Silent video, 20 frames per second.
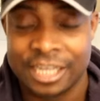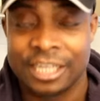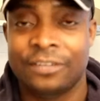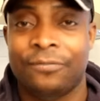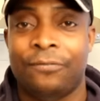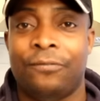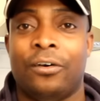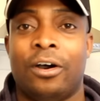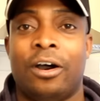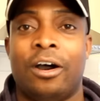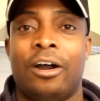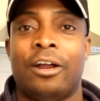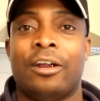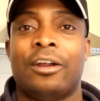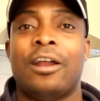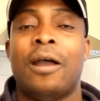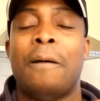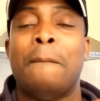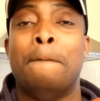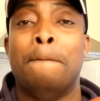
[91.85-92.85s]

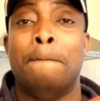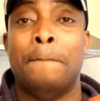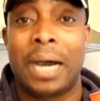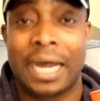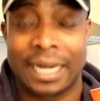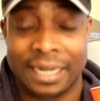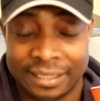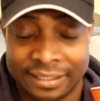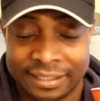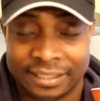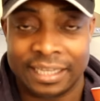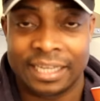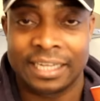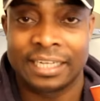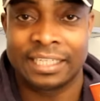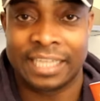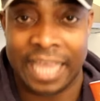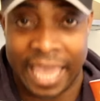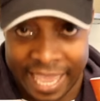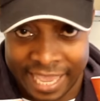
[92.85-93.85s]
for Mother's
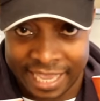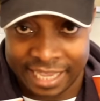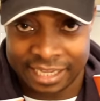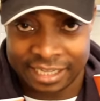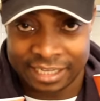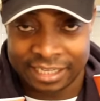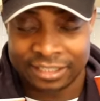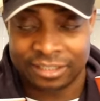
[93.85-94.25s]
Day.